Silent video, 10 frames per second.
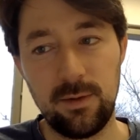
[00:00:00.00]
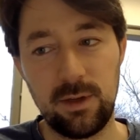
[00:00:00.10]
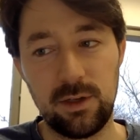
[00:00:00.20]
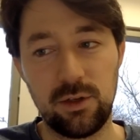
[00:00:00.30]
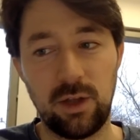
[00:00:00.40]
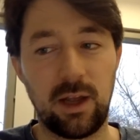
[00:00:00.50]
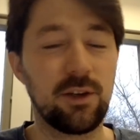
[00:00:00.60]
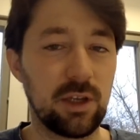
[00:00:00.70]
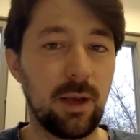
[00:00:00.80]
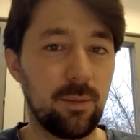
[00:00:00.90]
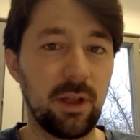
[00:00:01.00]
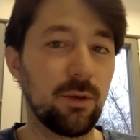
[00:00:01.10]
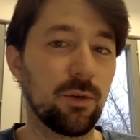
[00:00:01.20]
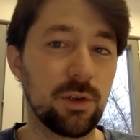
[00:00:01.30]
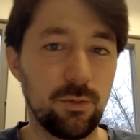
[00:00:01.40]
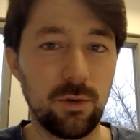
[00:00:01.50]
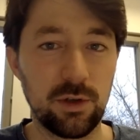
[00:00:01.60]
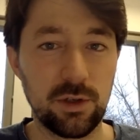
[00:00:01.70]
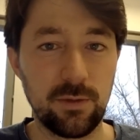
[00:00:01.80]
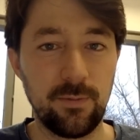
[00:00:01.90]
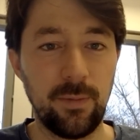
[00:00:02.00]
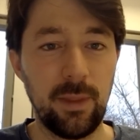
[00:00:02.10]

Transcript: because you're like, I just kept playing worse and worse.